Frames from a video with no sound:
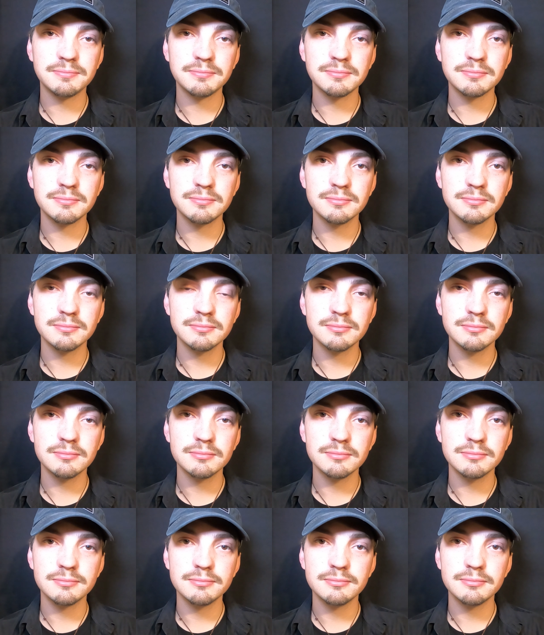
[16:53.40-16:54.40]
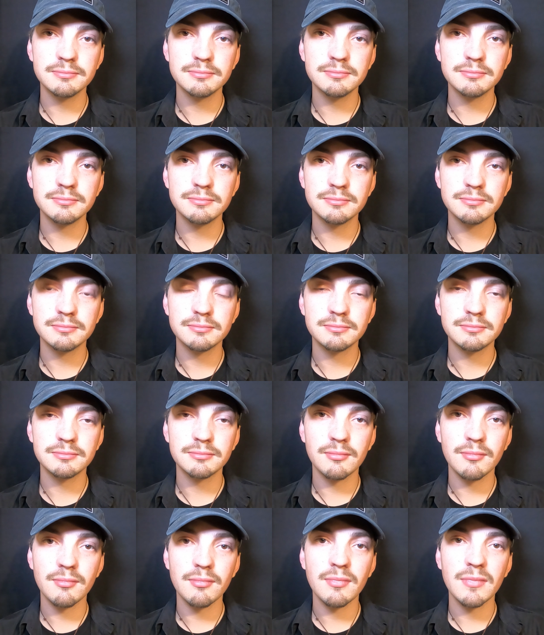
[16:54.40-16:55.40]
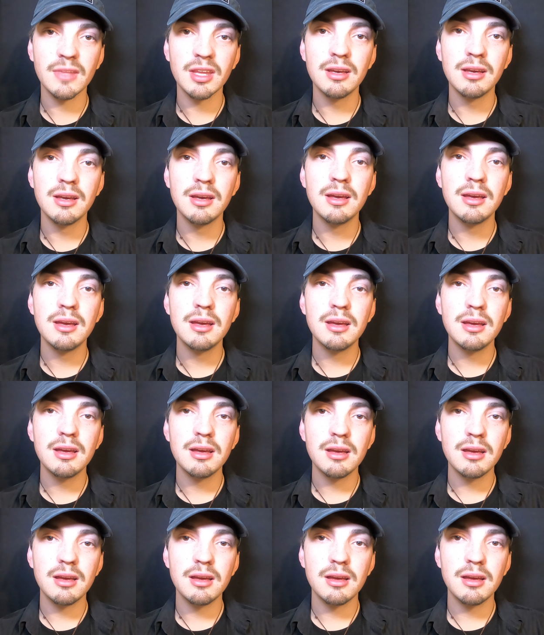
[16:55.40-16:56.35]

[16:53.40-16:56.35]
[no speech]